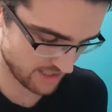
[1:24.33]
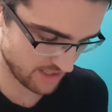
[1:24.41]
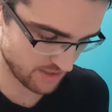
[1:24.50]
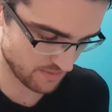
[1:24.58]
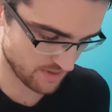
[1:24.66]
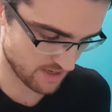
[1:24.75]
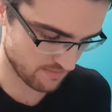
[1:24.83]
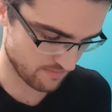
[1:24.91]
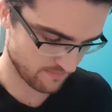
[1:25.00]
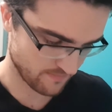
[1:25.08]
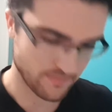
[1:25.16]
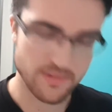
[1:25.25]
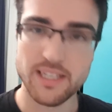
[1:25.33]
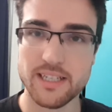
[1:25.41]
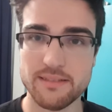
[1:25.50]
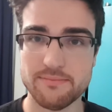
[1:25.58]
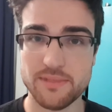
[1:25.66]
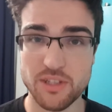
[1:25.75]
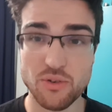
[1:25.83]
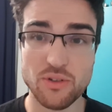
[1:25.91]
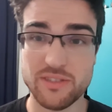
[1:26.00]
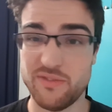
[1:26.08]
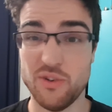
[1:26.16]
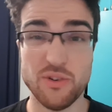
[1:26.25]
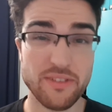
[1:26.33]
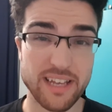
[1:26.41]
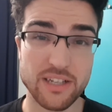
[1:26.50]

to the noise floor of the